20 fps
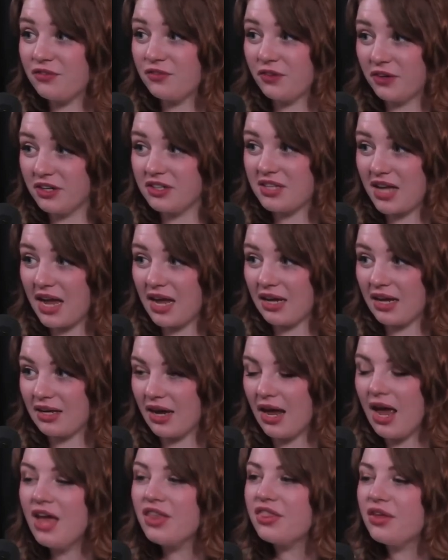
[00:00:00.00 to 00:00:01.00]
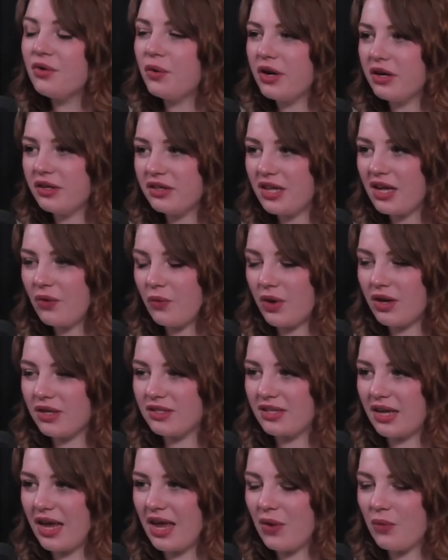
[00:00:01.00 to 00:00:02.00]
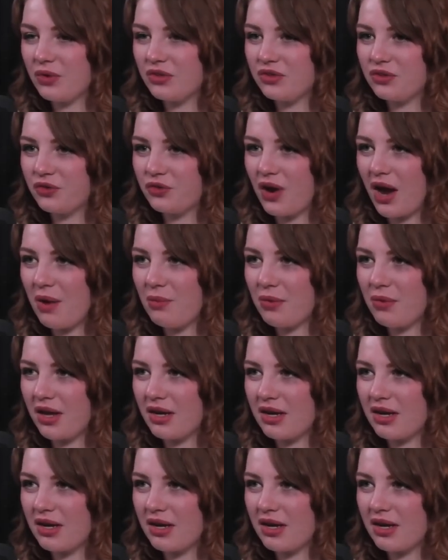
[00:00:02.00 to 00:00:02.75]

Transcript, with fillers: firsthand. Wow. The weird thing was, it was from a